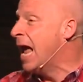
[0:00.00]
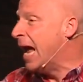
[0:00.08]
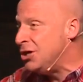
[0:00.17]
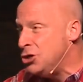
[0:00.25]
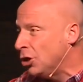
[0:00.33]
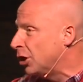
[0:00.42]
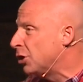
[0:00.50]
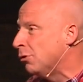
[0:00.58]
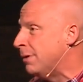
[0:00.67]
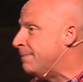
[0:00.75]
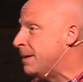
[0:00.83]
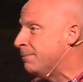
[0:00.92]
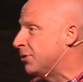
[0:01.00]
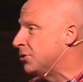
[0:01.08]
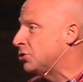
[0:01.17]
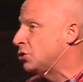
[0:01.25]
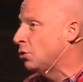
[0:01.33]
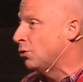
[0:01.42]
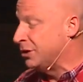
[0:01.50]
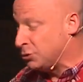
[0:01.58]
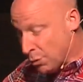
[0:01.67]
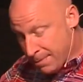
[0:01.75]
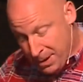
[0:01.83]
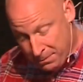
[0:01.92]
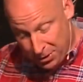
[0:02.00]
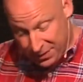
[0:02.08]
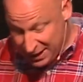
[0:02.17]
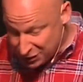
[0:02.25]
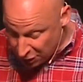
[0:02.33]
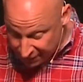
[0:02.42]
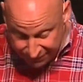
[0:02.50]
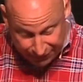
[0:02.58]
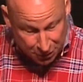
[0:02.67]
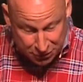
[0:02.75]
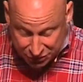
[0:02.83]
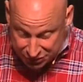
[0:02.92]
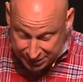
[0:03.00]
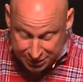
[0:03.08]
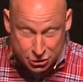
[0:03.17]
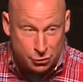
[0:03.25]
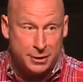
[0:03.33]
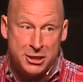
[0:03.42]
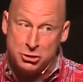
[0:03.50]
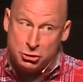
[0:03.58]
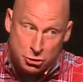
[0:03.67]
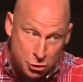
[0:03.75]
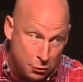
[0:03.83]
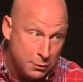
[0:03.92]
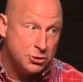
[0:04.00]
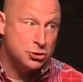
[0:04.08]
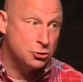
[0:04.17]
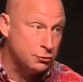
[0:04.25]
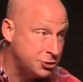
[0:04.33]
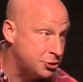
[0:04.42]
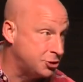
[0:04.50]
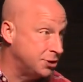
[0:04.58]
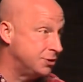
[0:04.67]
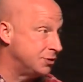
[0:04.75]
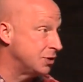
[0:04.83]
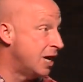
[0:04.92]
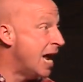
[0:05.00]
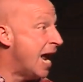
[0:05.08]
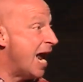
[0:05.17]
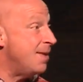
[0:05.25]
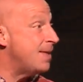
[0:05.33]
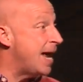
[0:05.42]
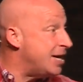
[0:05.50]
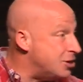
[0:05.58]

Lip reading: and you're going to remember the stories. Remember, these are first century Jewish Christians, and they